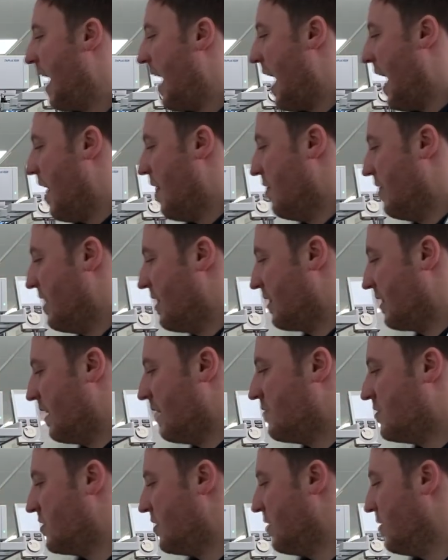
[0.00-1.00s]
And this
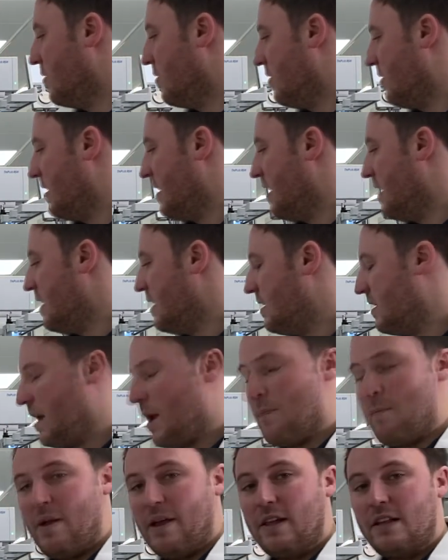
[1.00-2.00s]
gives you the
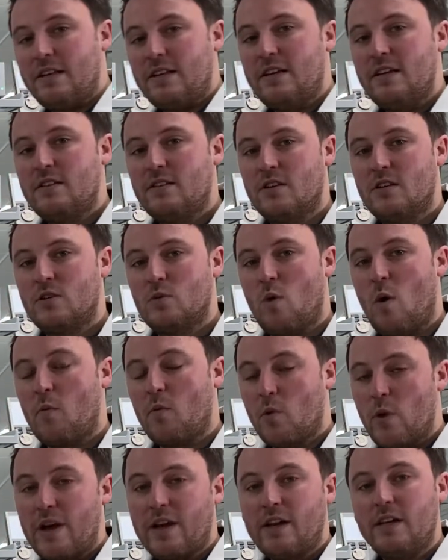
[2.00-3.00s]
ability to
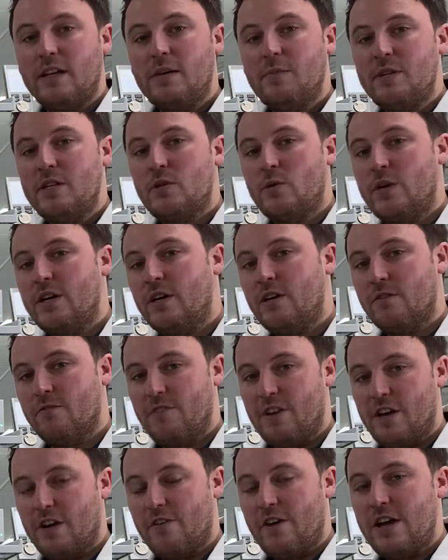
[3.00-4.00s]
swap quickly between
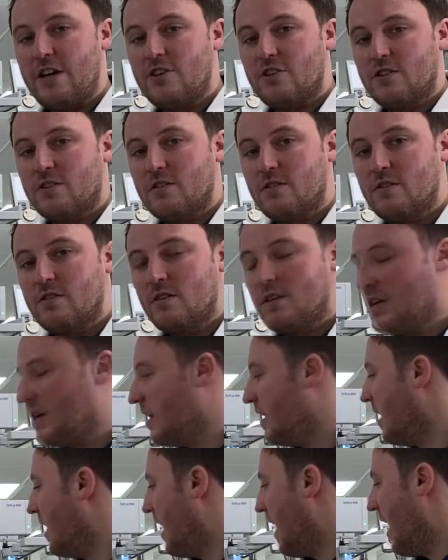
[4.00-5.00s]
configurations
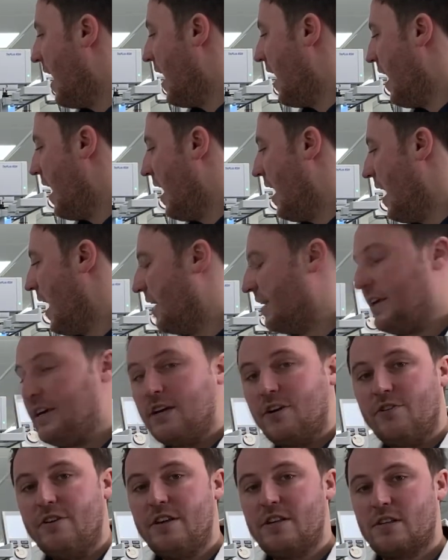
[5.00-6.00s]
and
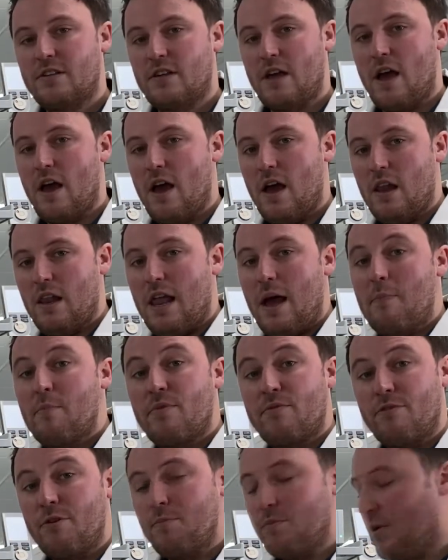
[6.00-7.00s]
increase lab
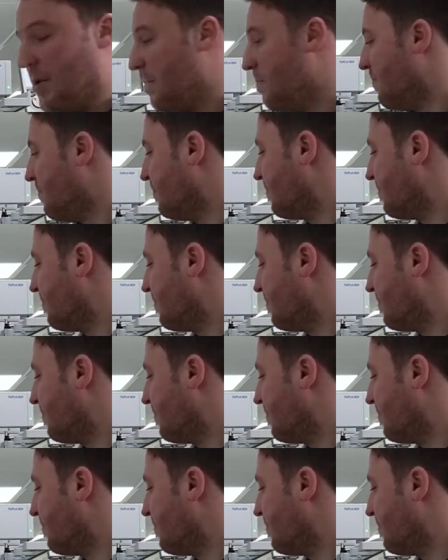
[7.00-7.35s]
throughput.